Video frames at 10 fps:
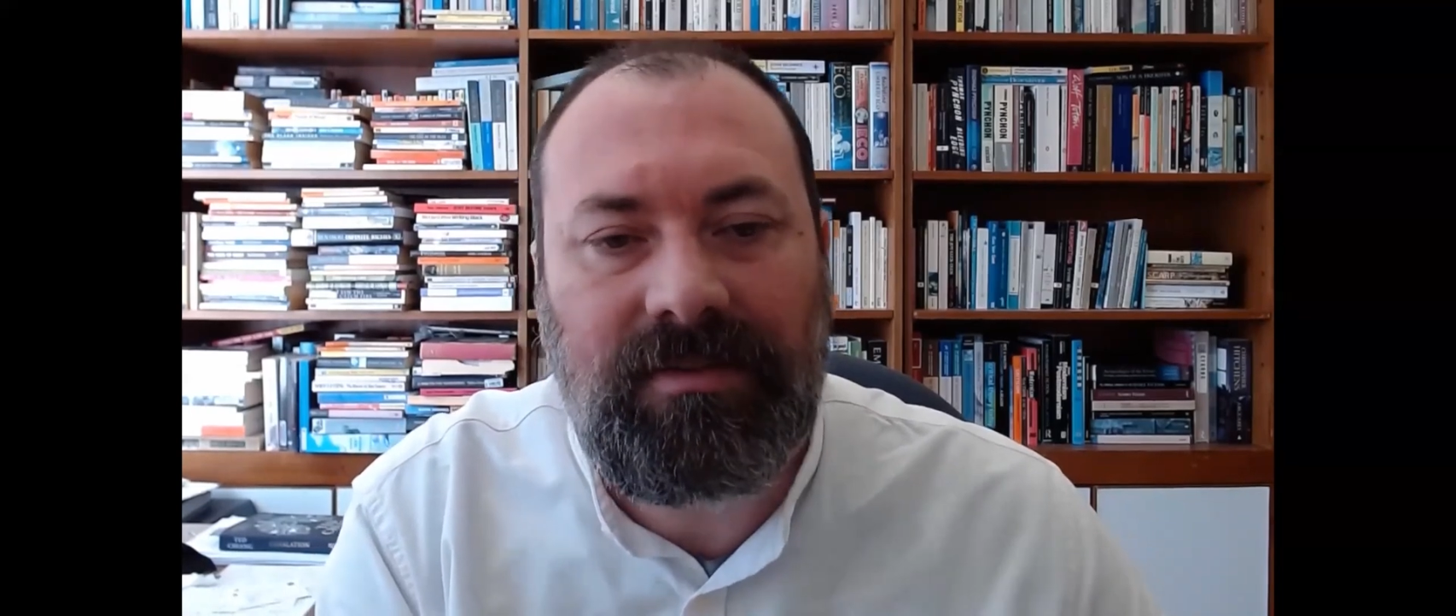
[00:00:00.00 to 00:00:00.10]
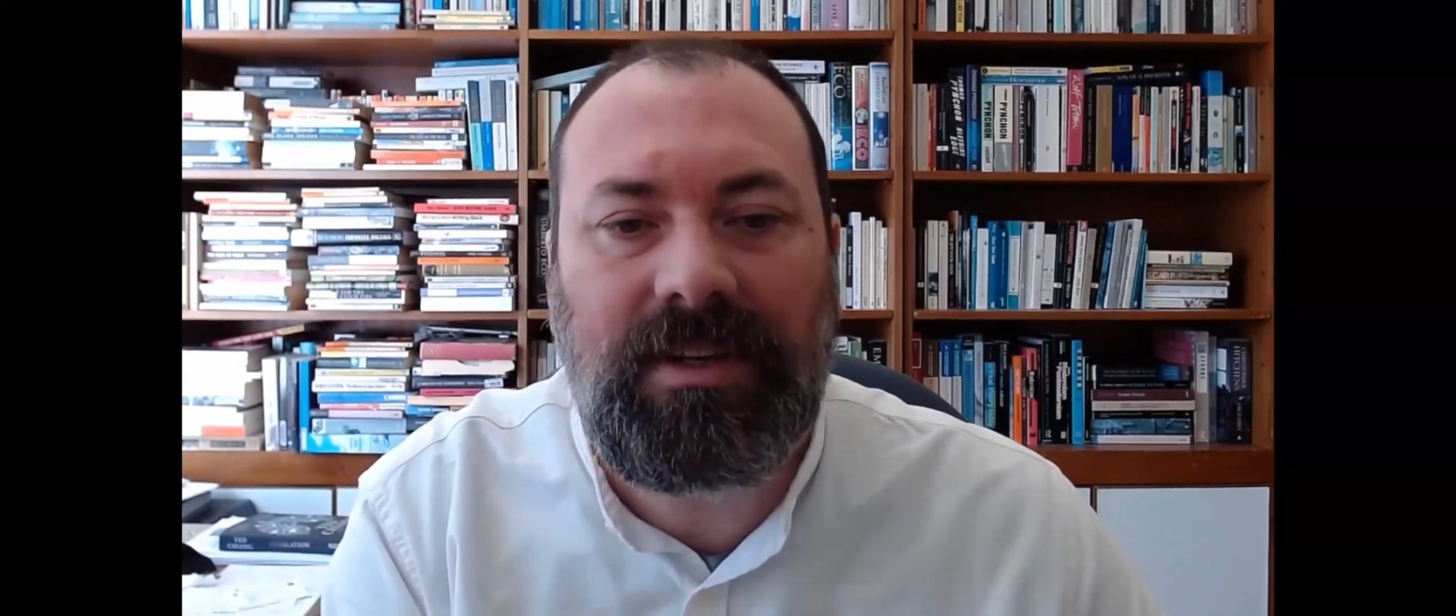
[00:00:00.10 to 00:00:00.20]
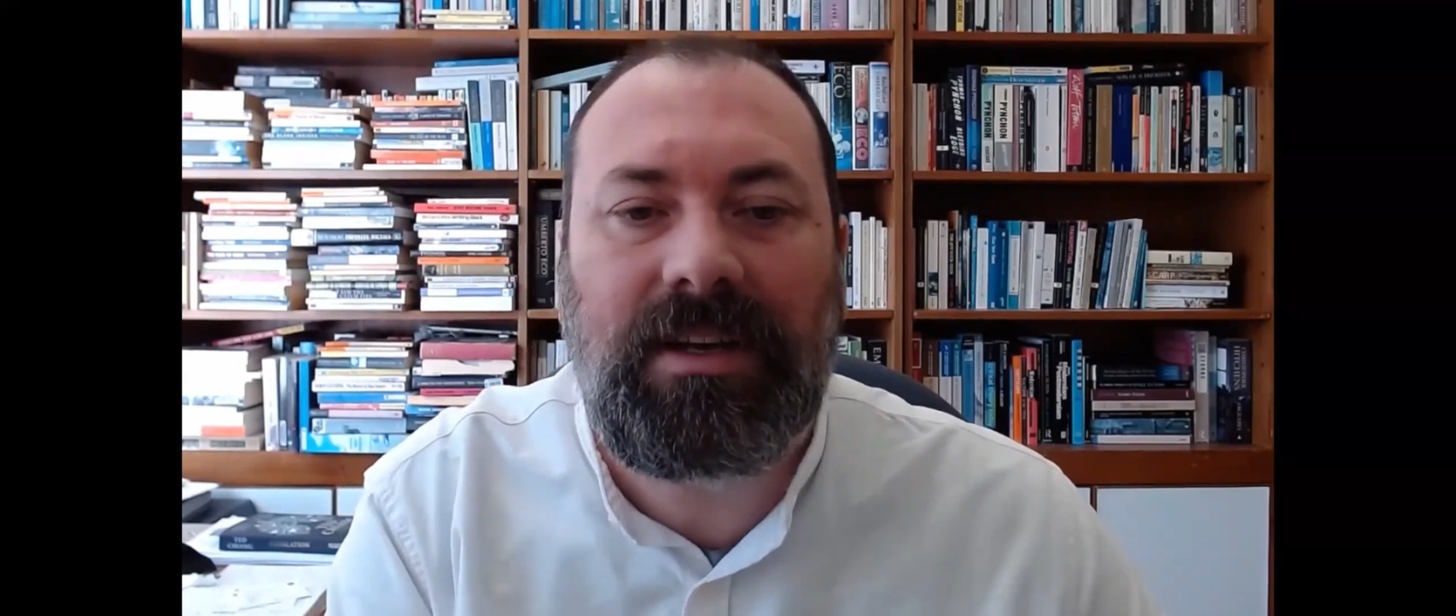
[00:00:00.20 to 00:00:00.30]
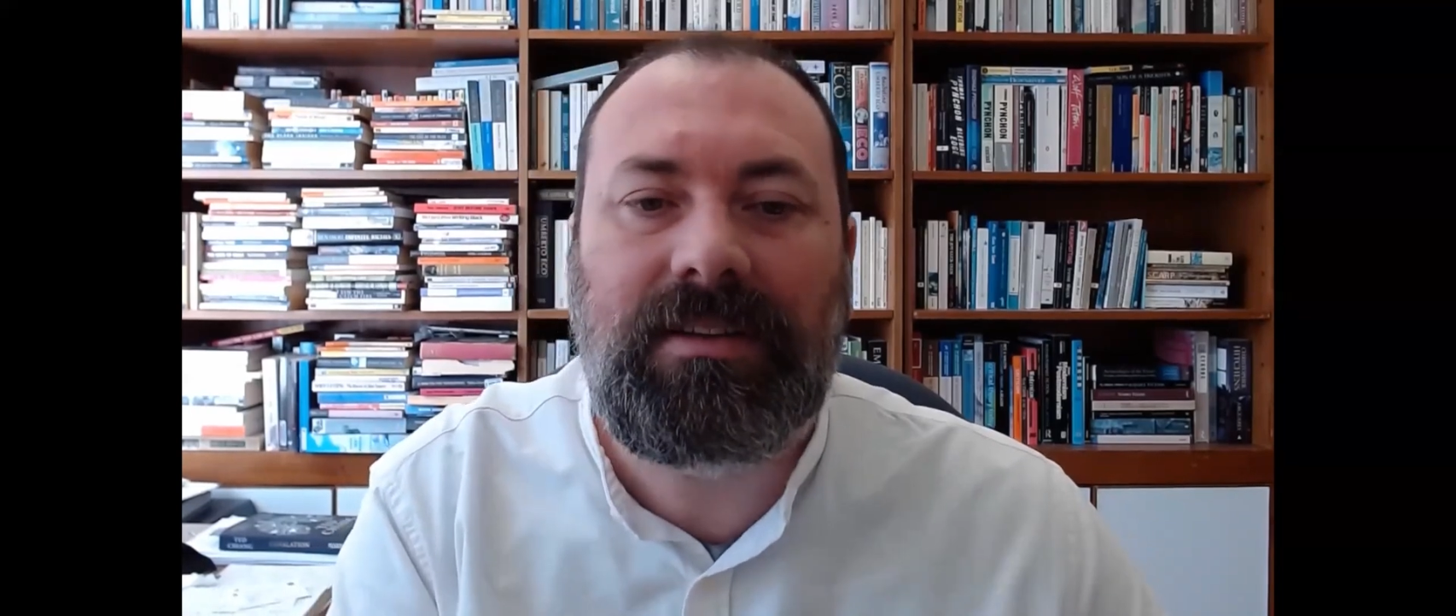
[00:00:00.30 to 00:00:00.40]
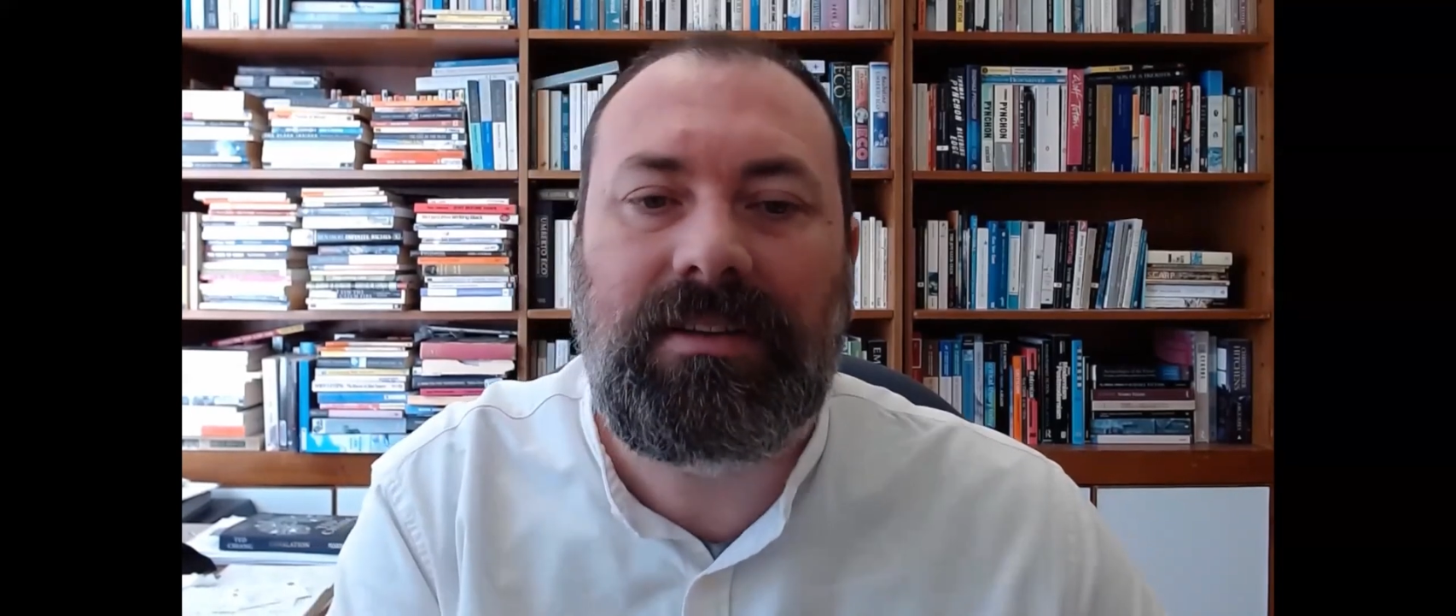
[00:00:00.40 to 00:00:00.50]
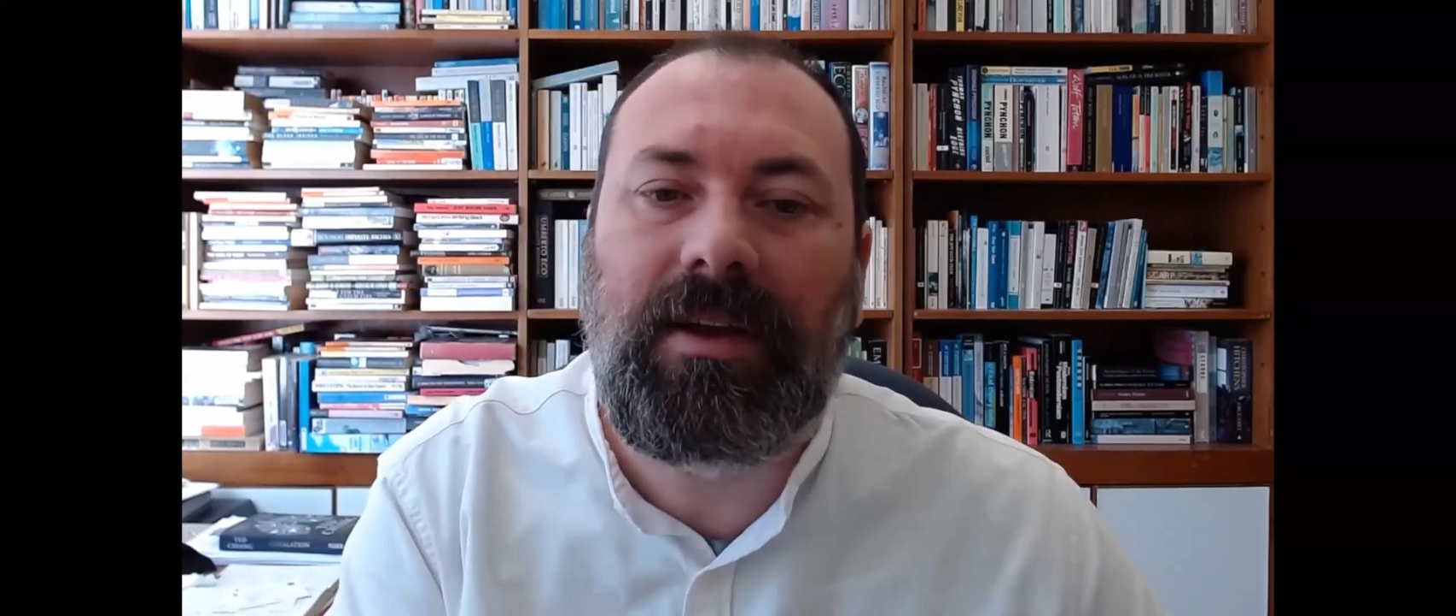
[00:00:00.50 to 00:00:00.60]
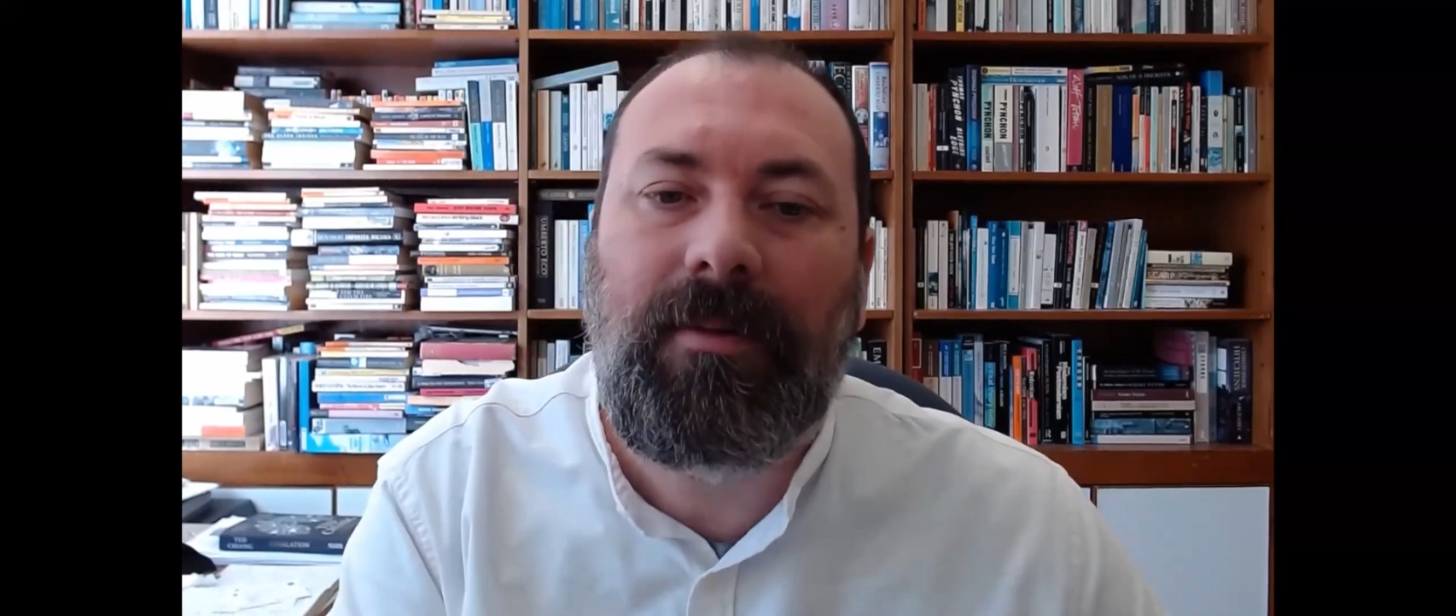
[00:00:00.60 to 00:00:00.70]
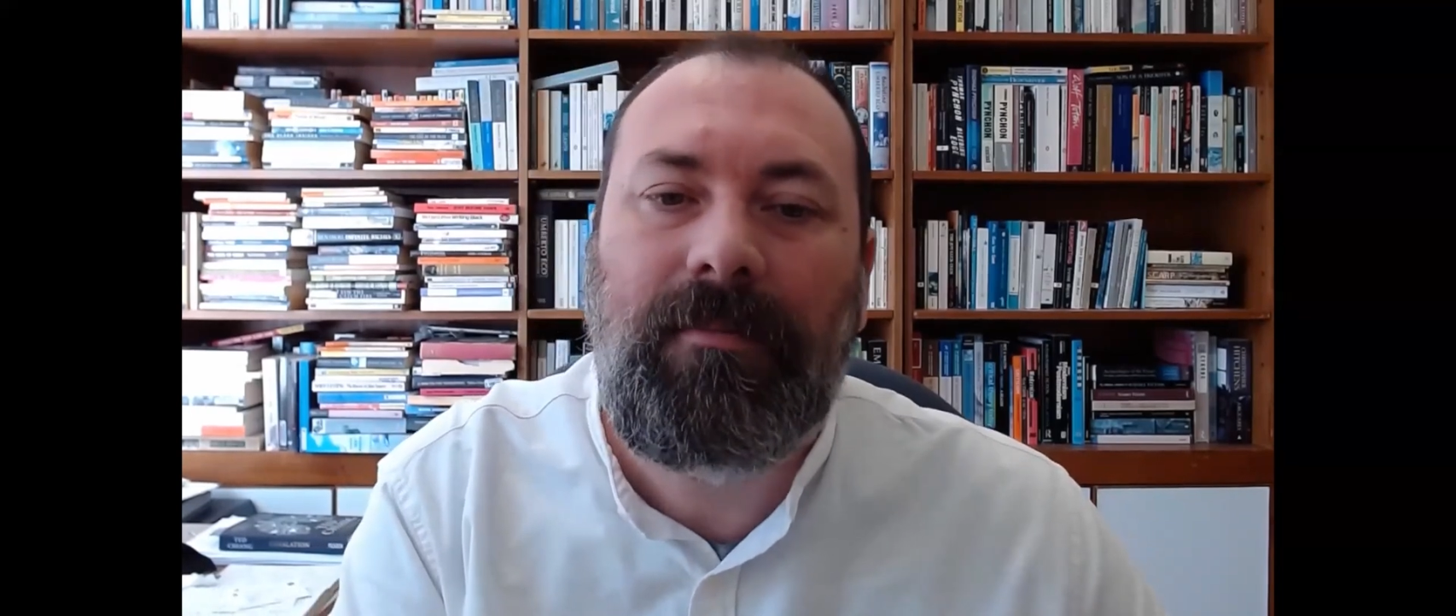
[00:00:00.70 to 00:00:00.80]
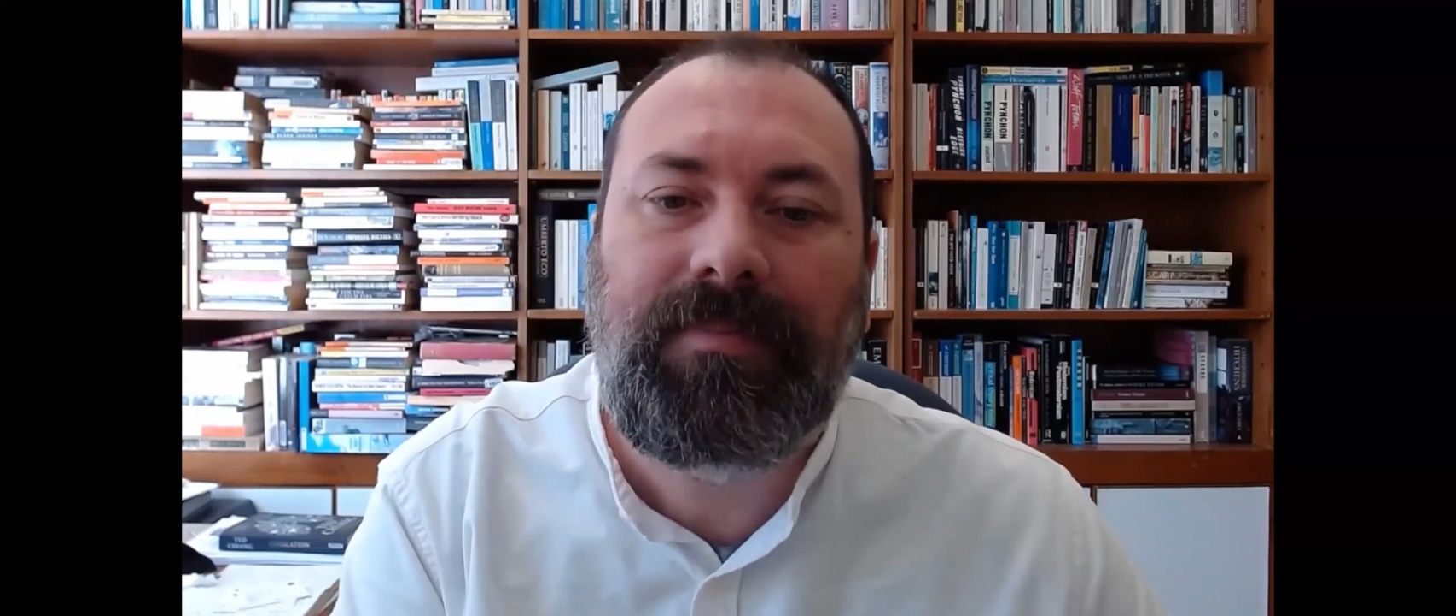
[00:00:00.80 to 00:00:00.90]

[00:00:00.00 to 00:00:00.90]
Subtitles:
of the English